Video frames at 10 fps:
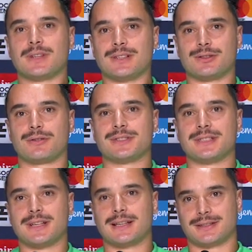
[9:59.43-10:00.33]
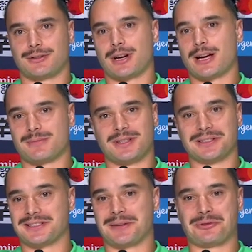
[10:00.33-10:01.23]
yes, obviously Darcy Graham's an
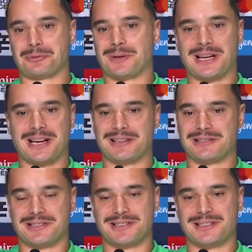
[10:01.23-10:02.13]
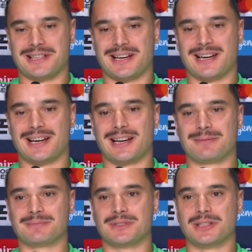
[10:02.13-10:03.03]
exceptional player, and
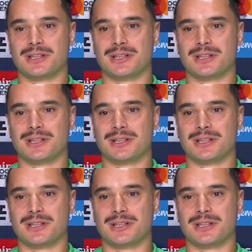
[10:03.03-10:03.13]
um,